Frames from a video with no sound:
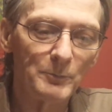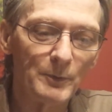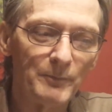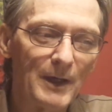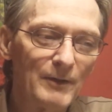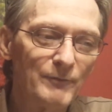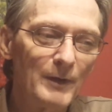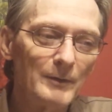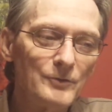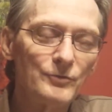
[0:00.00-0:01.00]
but by the
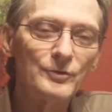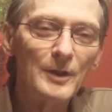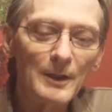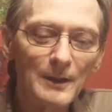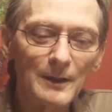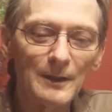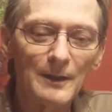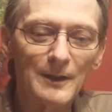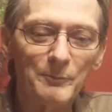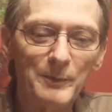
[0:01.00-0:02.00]
very sin
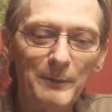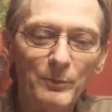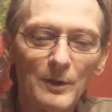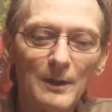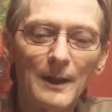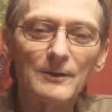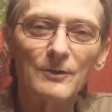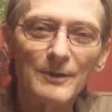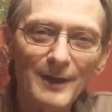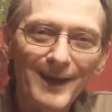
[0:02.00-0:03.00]
that people elect to
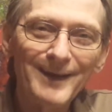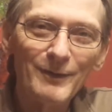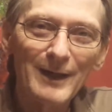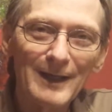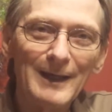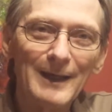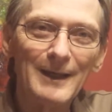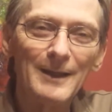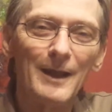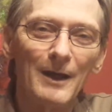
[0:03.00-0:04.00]
take
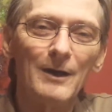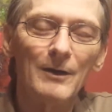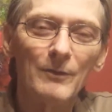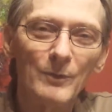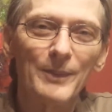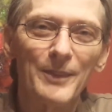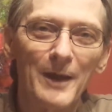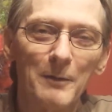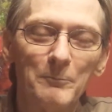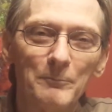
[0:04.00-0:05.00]
in there with
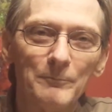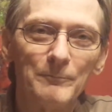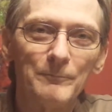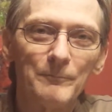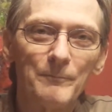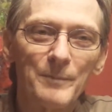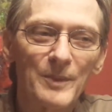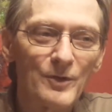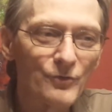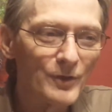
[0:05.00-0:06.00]
them.
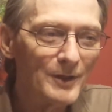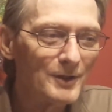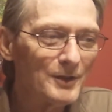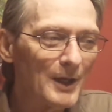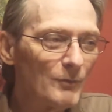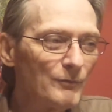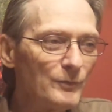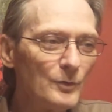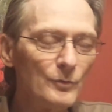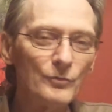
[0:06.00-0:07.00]
The sin that they
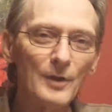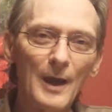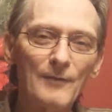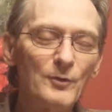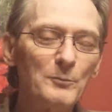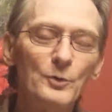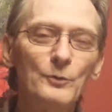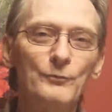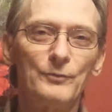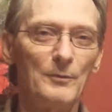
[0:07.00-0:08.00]
refuse to have
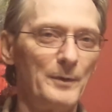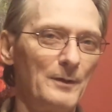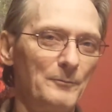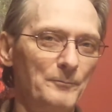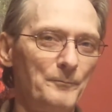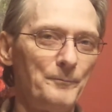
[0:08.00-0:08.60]
removed from them.